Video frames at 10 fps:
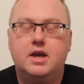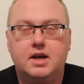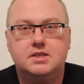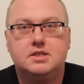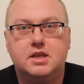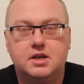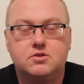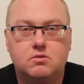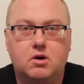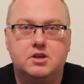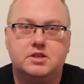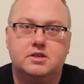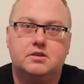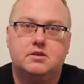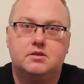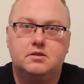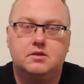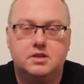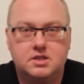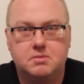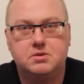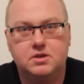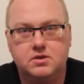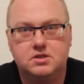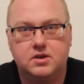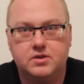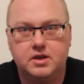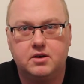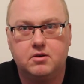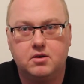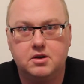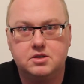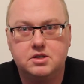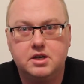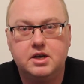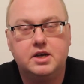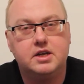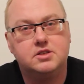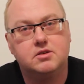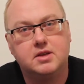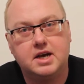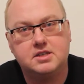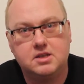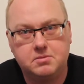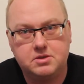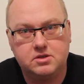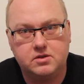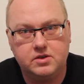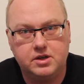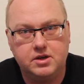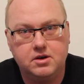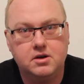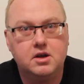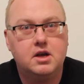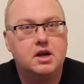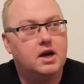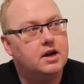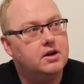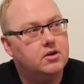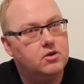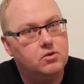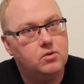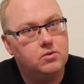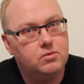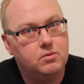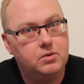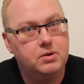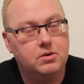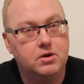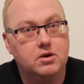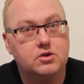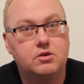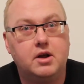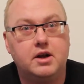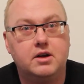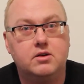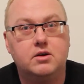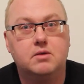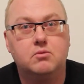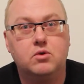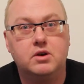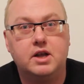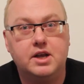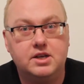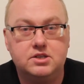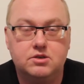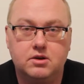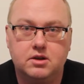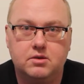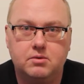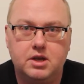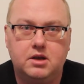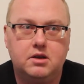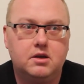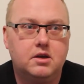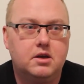Hey guys, thanks for watching this episode of Southtown Garage. It's our last episode of the year. I know we were trying out more days during the week.